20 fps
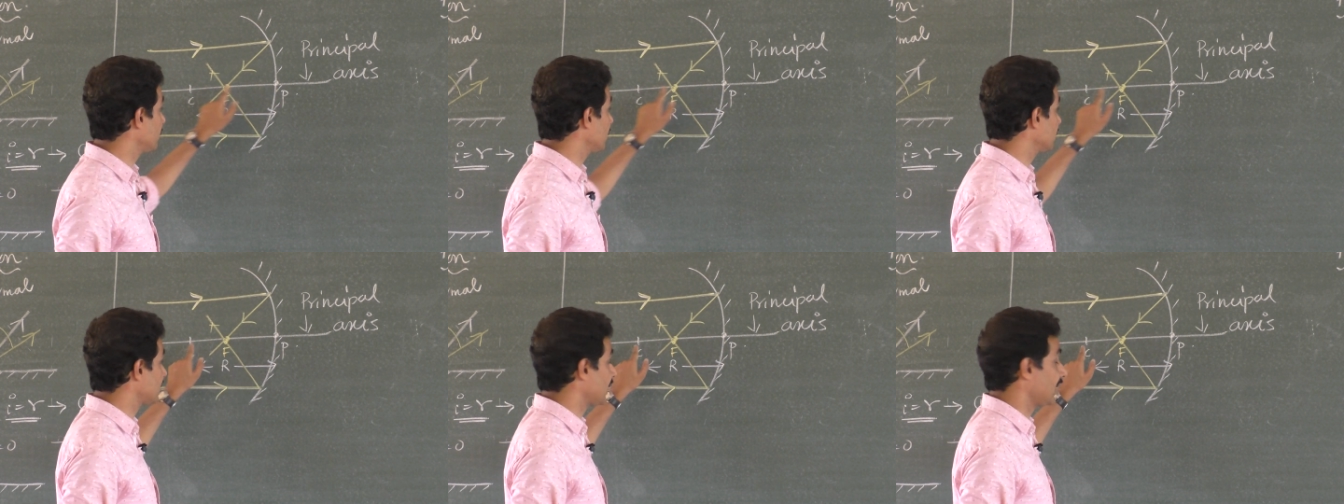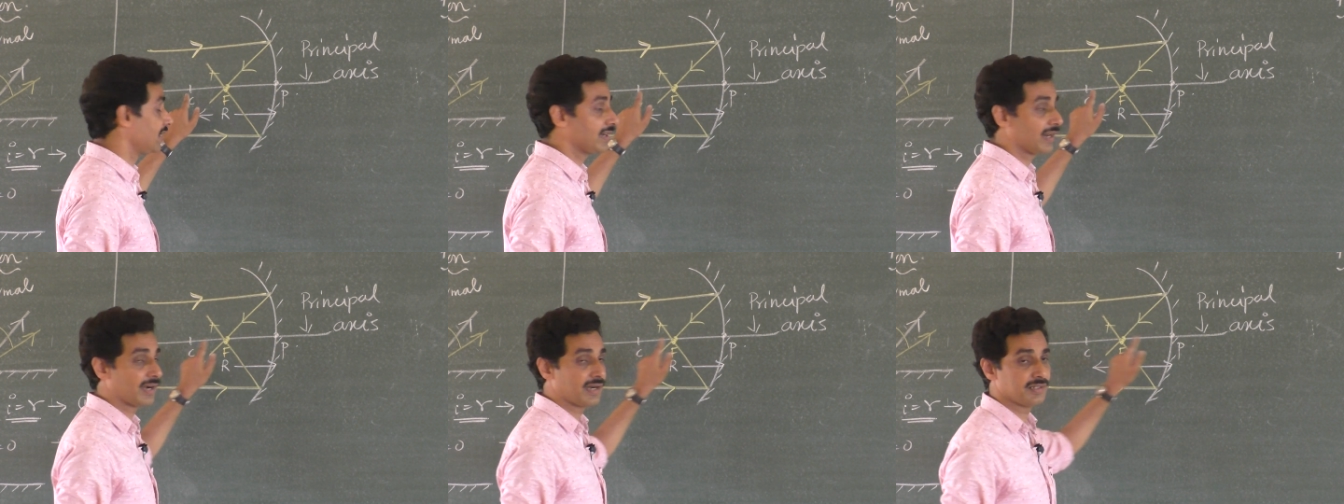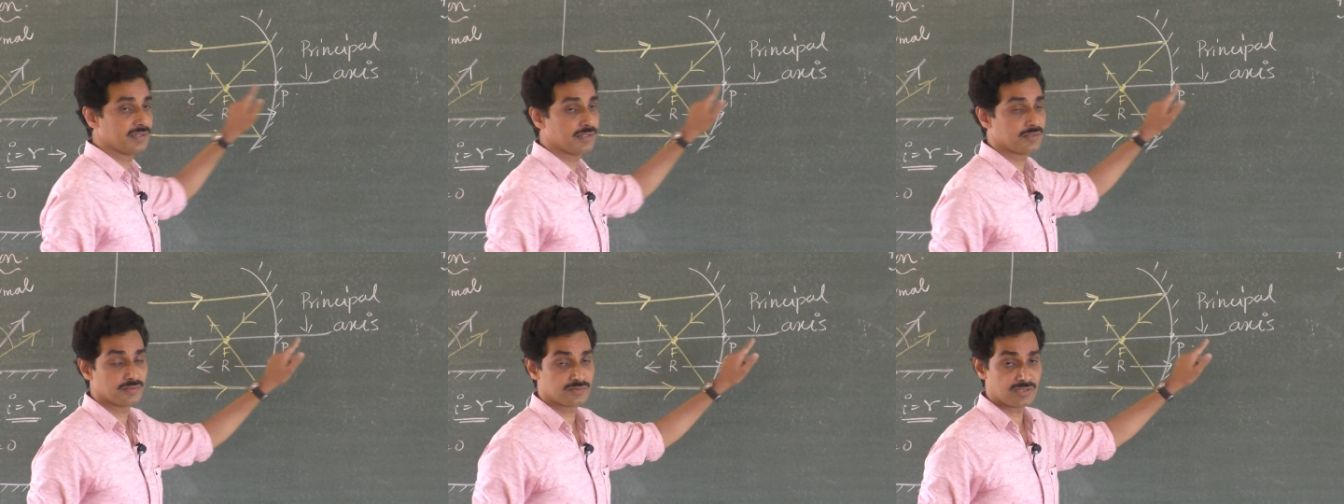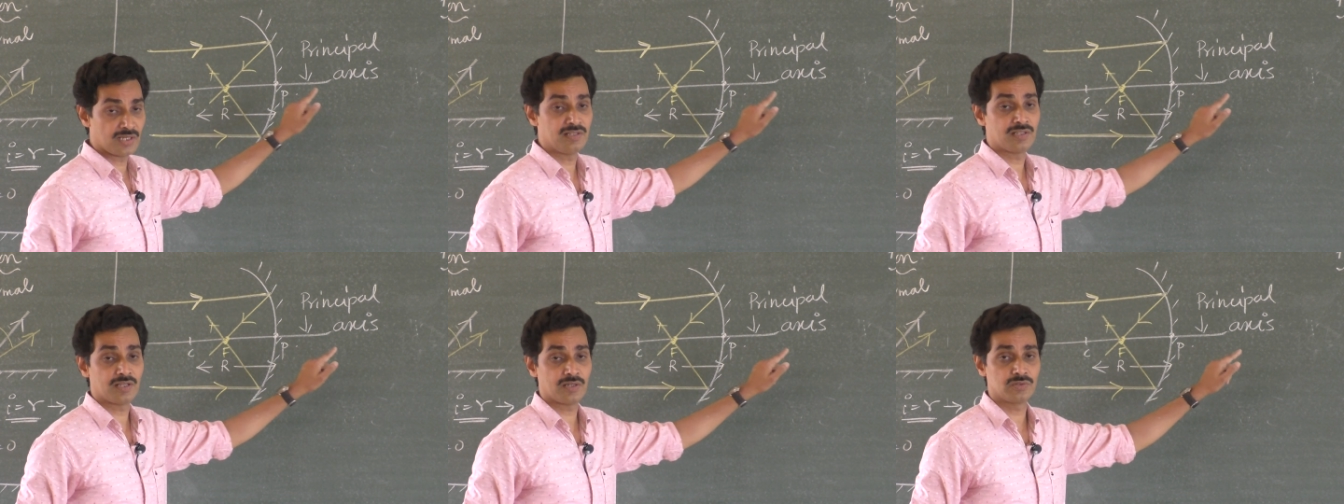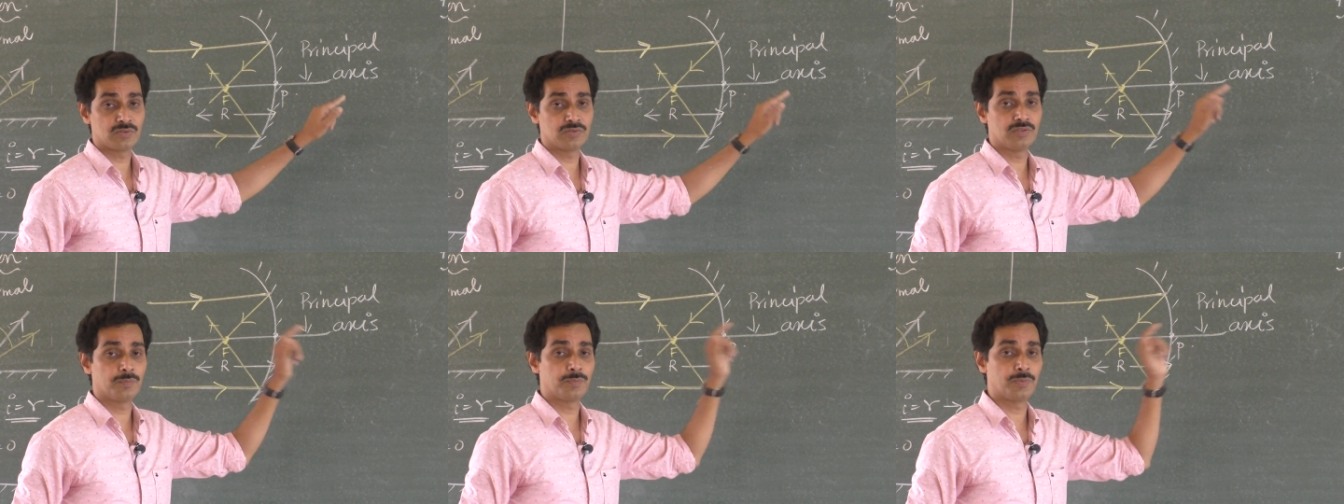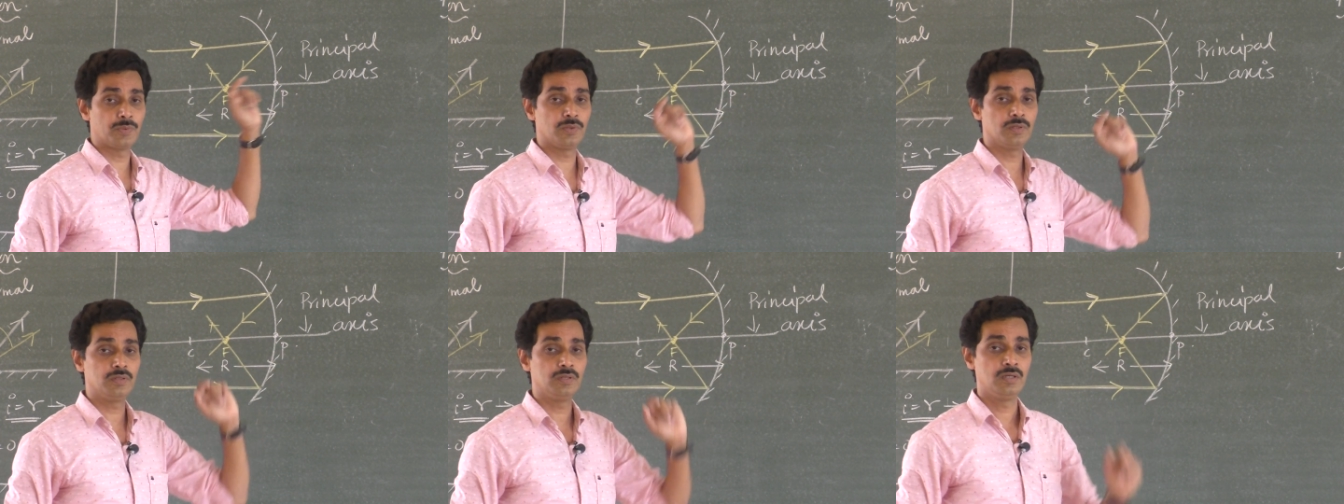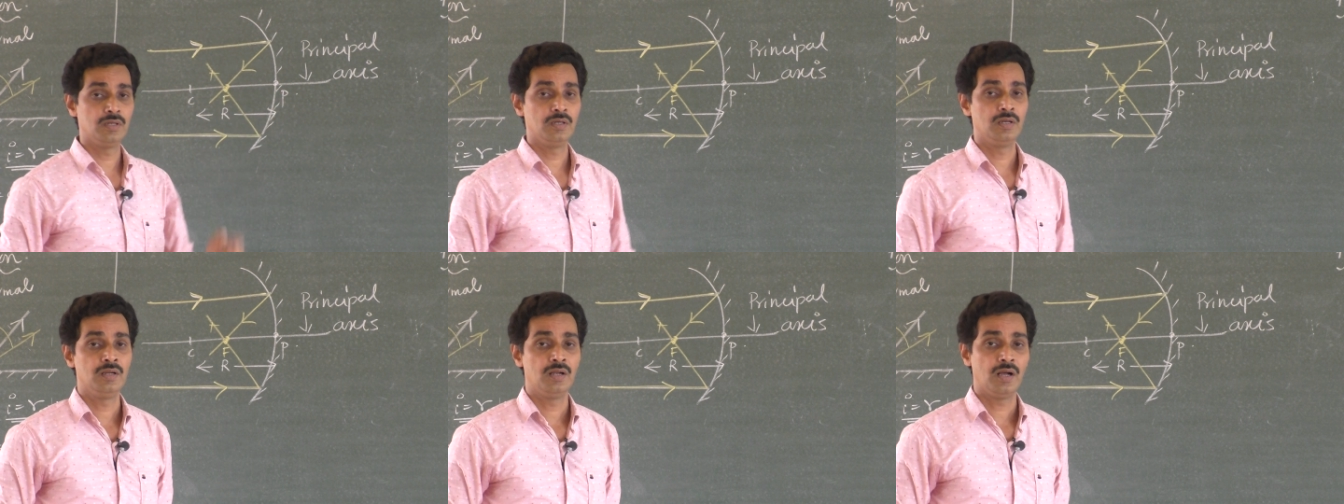the center and center to the pole
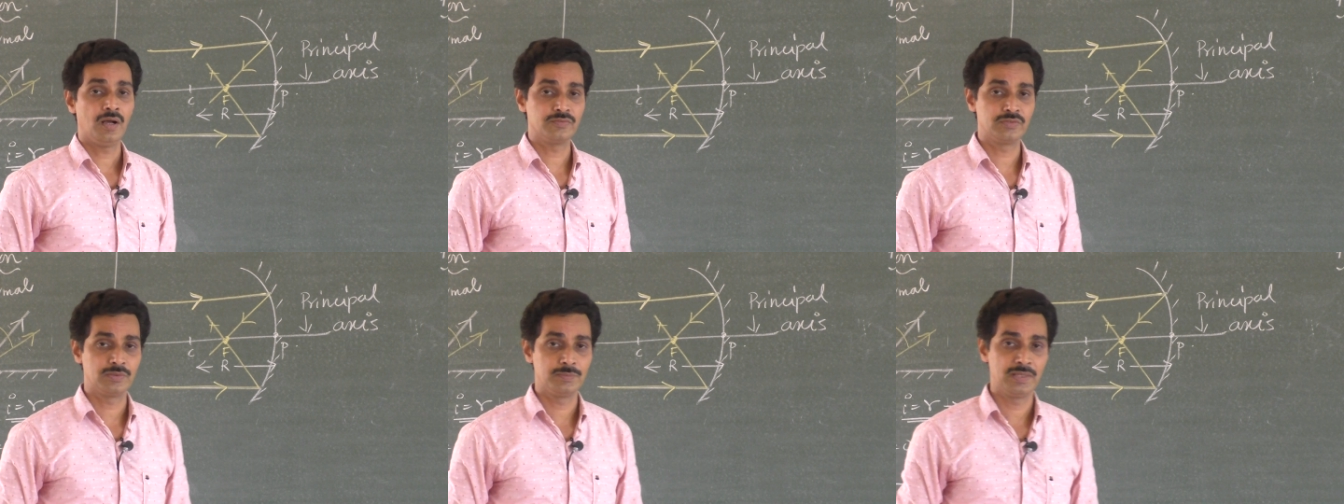of the